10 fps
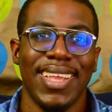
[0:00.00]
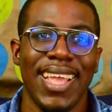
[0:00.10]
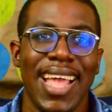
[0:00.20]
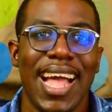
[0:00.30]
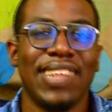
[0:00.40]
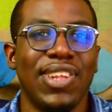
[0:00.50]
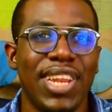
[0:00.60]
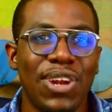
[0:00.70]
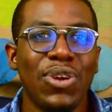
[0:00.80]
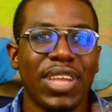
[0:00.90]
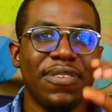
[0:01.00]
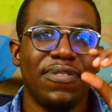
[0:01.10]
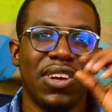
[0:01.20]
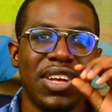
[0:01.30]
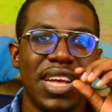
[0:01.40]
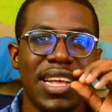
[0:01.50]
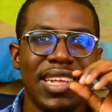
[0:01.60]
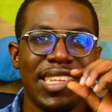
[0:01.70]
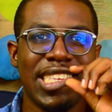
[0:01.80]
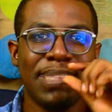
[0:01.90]
And so they're looking for
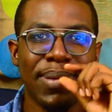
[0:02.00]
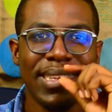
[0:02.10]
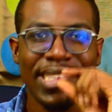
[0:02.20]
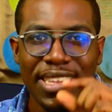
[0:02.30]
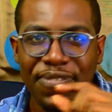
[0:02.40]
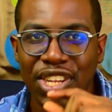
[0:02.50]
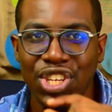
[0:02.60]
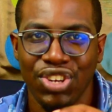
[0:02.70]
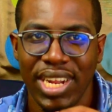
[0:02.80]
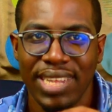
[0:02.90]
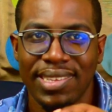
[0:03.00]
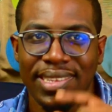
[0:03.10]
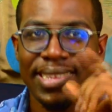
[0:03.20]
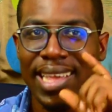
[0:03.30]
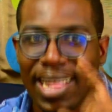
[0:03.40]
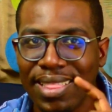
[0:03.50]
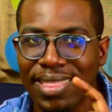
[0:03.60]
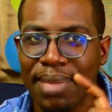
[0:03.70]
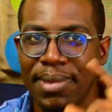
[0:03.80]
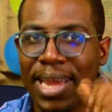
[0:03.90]
specific traits to tell
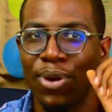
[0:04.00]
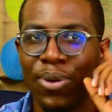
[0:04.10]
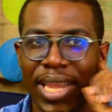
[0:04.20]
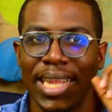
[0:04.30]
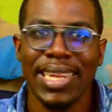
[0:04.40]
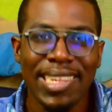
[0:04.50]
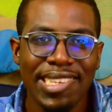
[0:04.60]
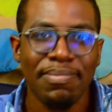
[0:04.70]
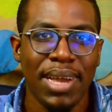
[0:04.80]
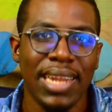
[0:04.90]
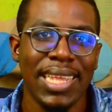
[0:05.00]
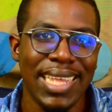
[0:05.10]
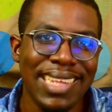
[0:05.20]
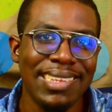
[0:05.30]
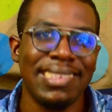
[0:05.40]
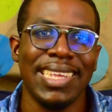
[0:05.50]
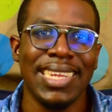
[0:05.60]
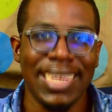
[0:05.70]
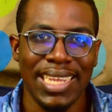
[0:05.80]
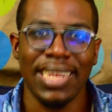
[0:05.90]
them that, okay, this man is
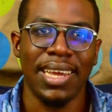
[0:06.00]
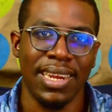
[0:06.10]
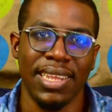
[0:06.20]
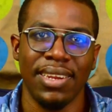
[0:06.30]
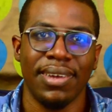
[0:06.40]
indeed a leader.